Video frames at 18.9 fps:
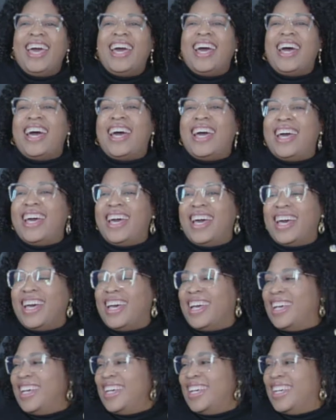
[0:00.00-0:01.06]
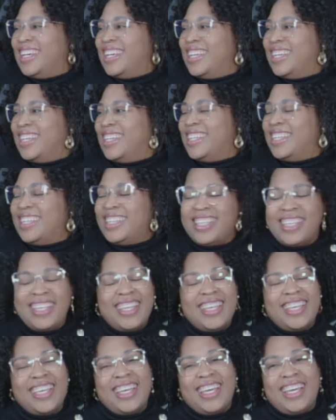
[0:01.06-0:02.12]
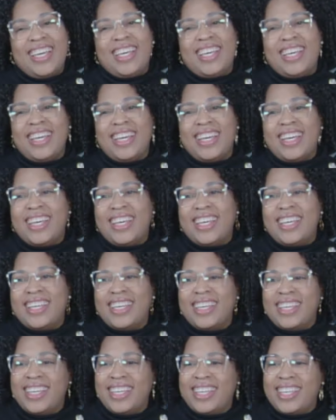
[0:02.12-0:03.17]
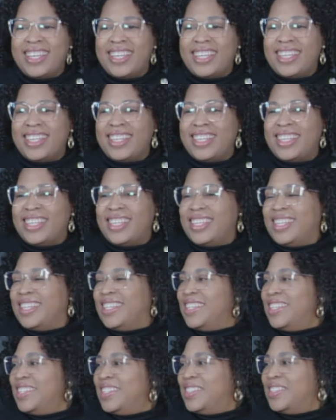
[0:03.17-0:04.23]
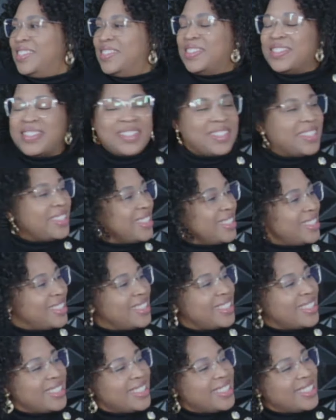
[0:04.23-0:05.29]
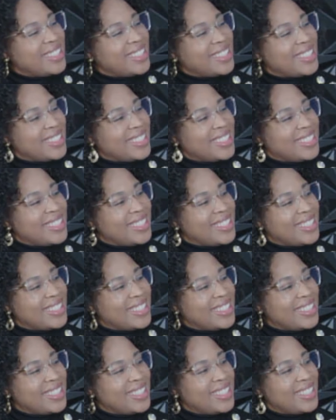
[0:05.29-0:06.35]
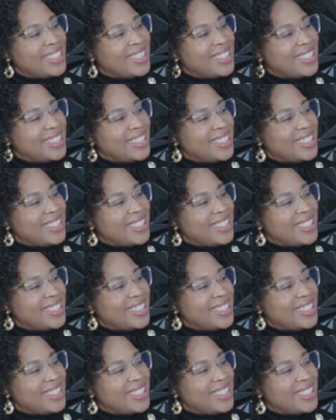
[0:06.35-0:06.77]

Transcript: No words are spoken by the person on screen.